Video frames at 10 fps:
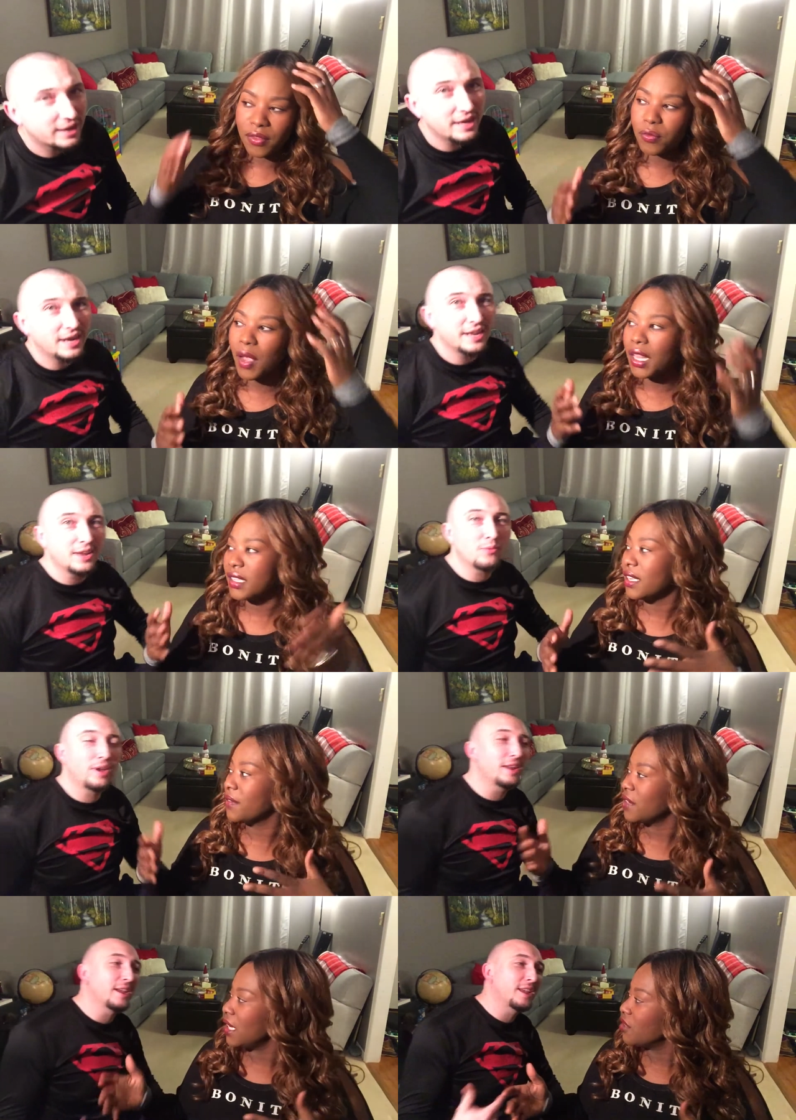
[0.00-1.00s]
Speaker 1: it's relative
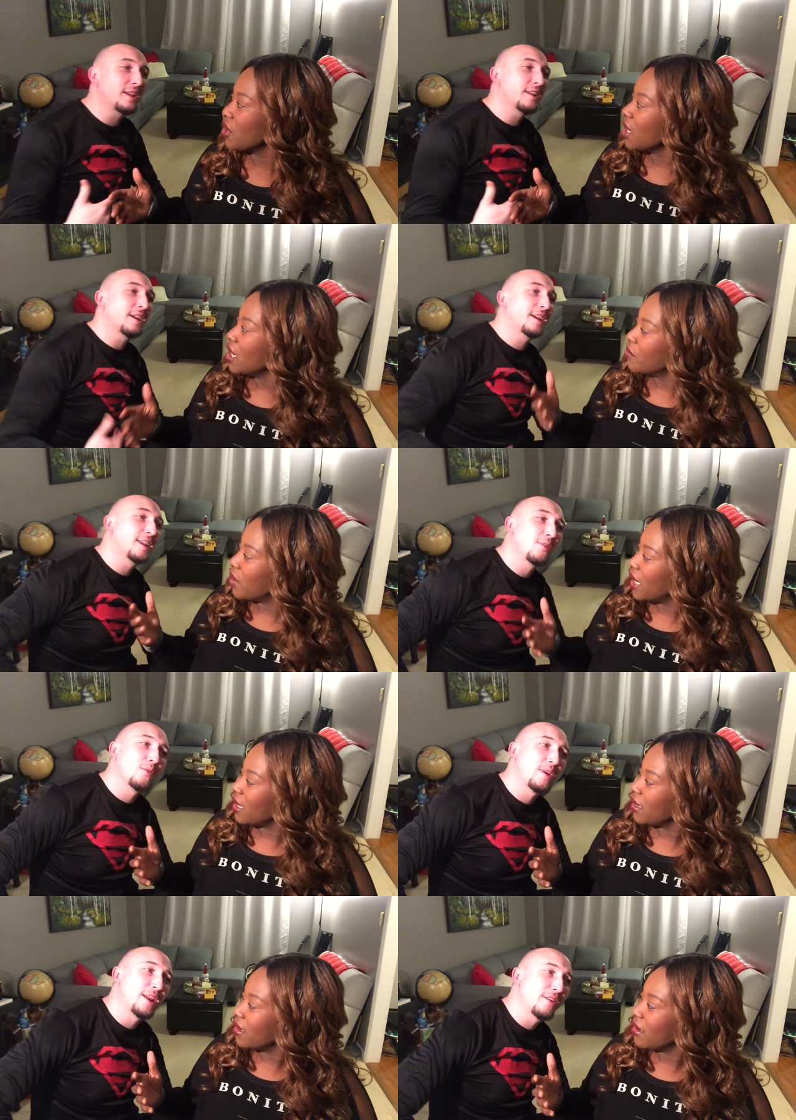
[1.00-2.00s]
to each. I
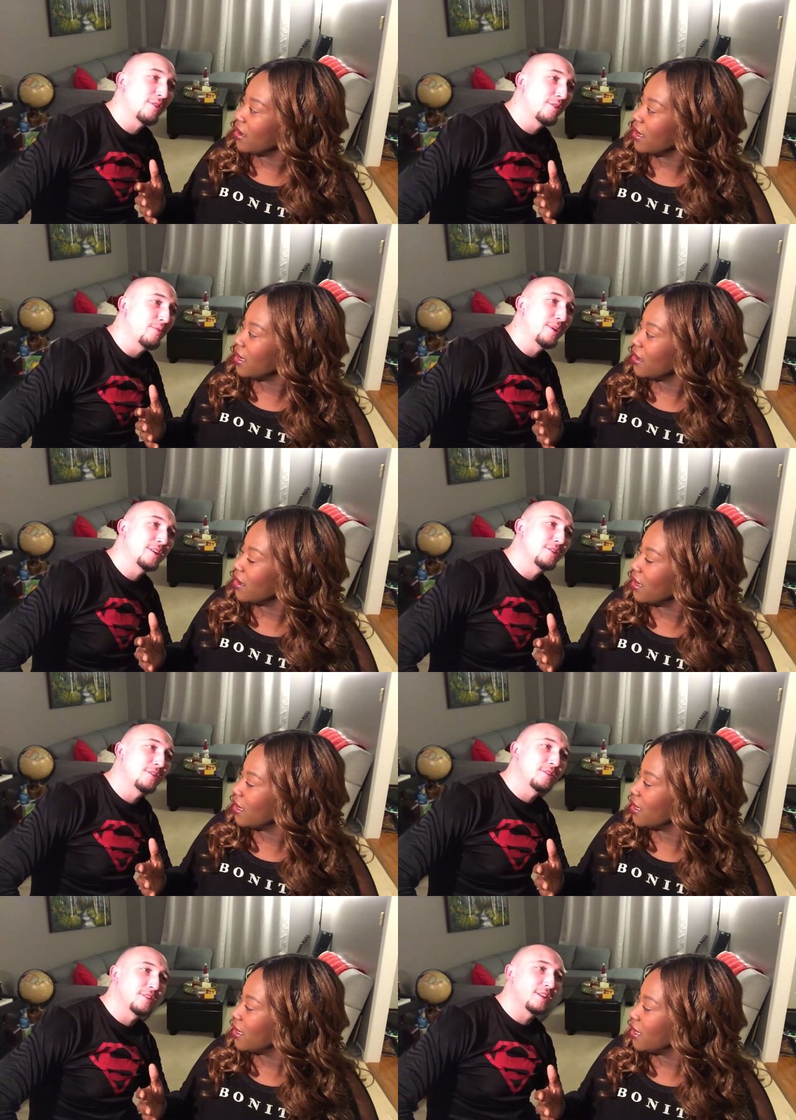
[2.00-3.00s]
can't rate every wig
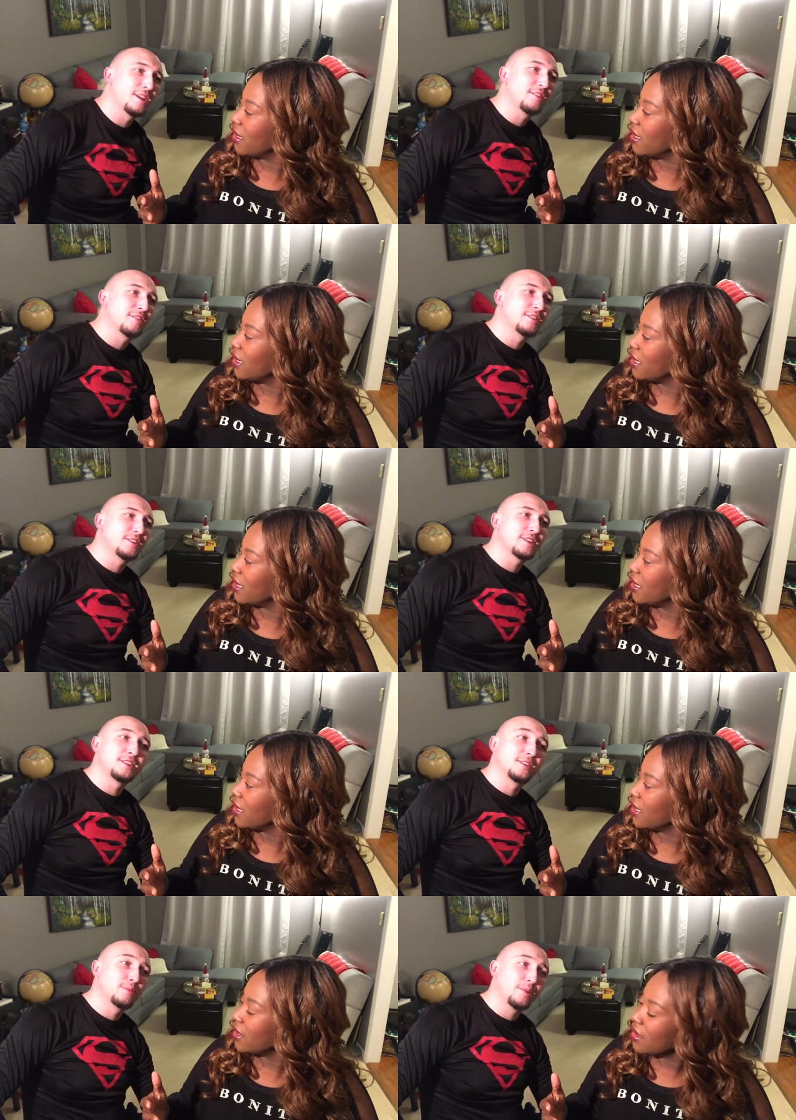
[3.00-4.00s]
to the other until I
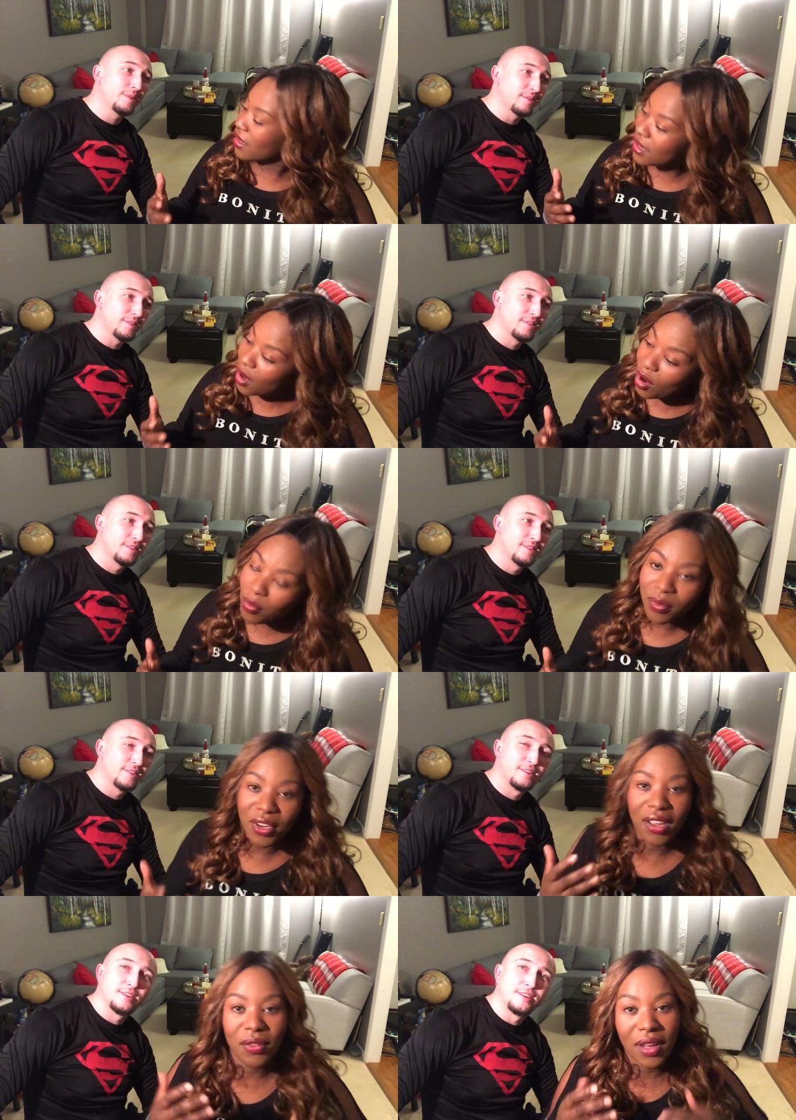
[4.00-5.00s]
see them all.
Speaker 2: No.
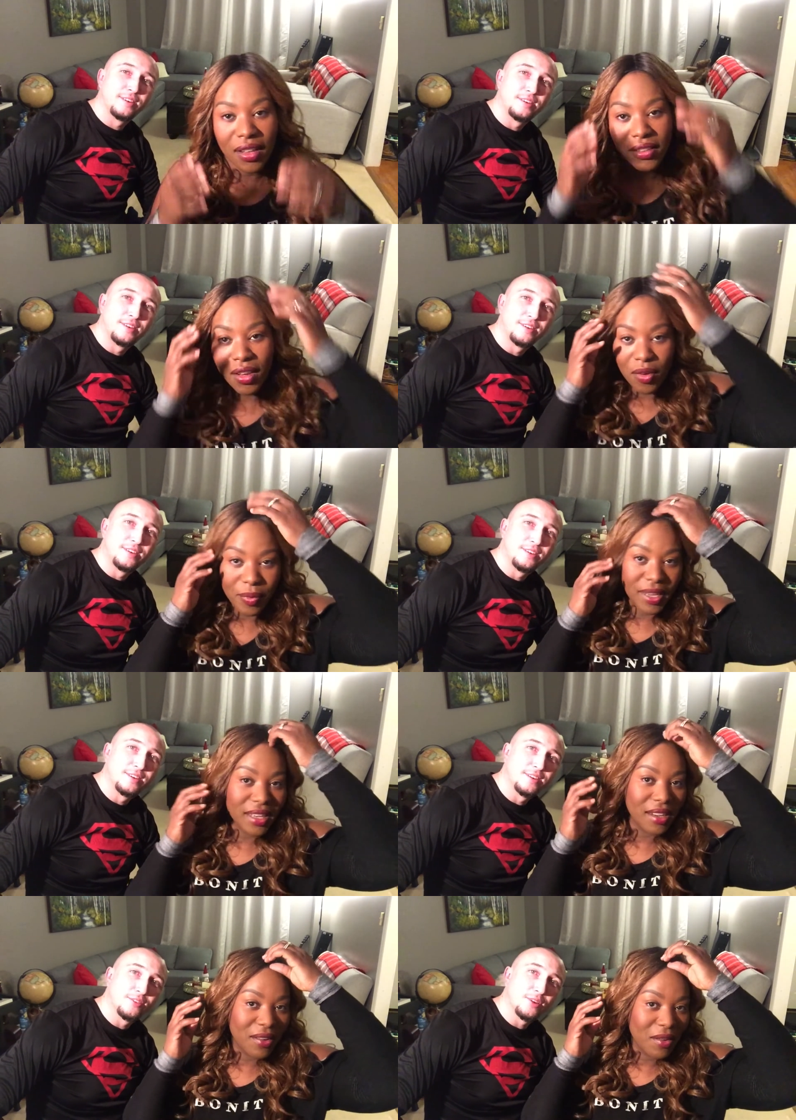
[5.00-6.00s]
Well, no,
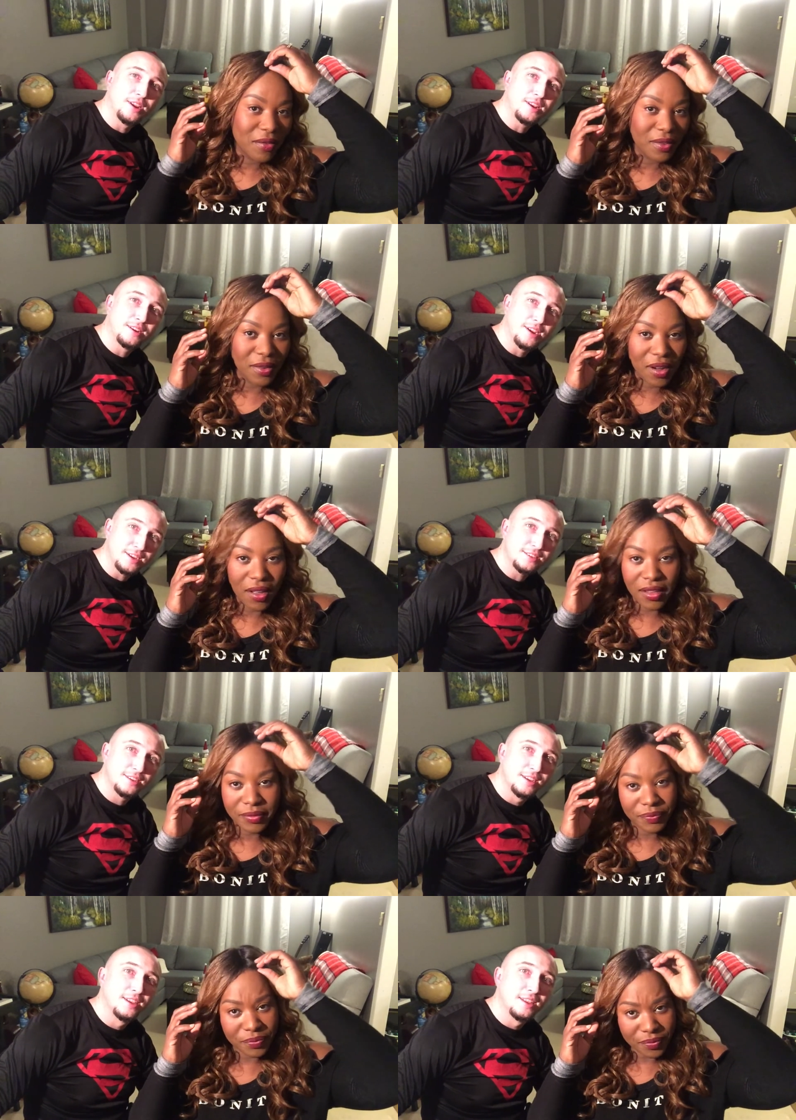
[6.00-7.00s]
but
Speaker 1: overall.
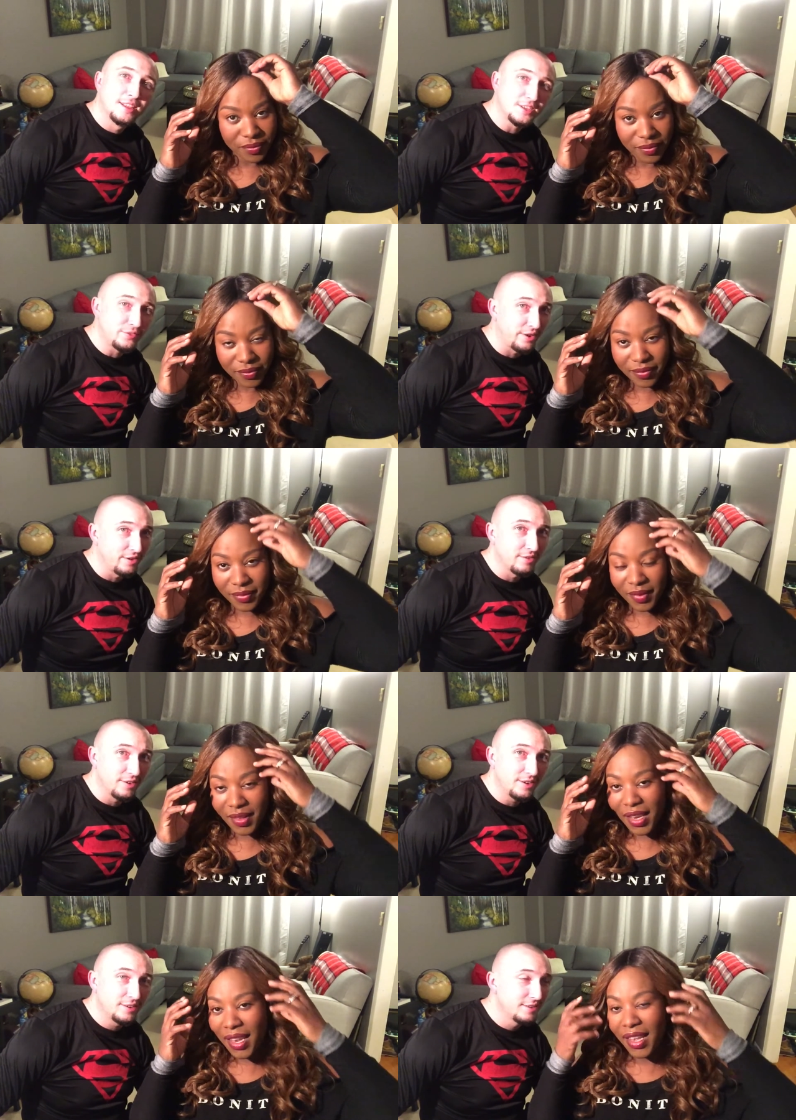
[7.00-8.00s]
Guys? That's fair,
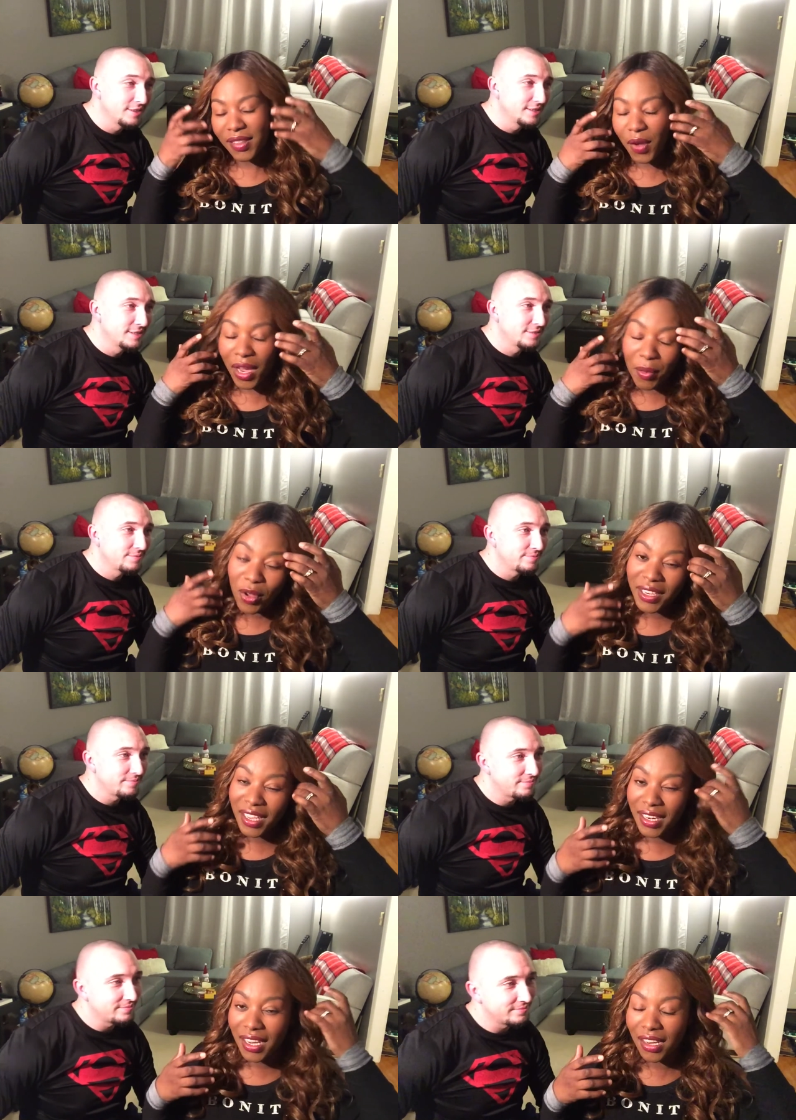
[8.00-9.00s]
right?
Speaker 2: So I'm only
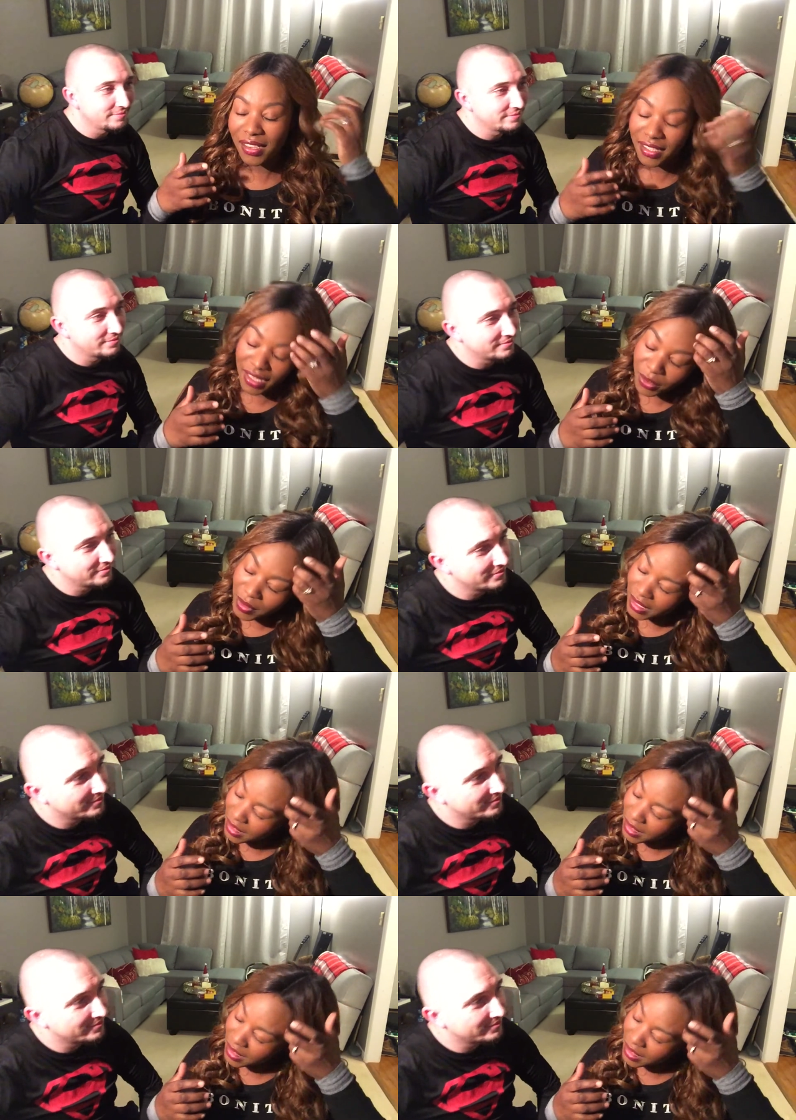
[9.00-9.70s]
gonna continually